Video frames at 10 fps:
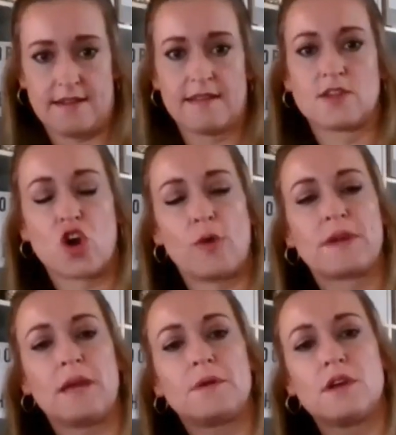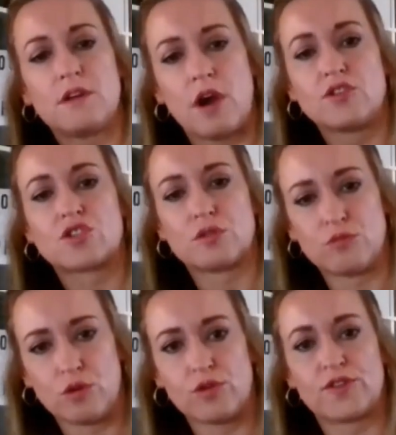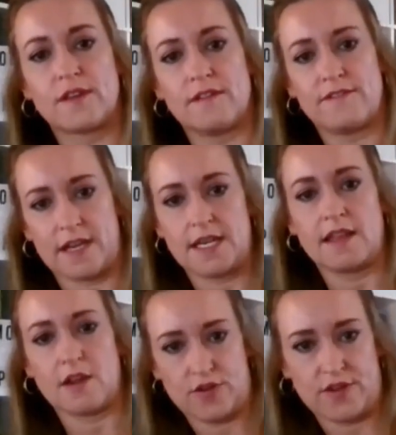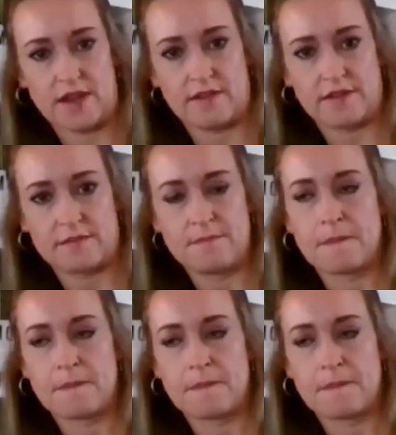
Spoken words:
The JobKeeper can go towards funding those things.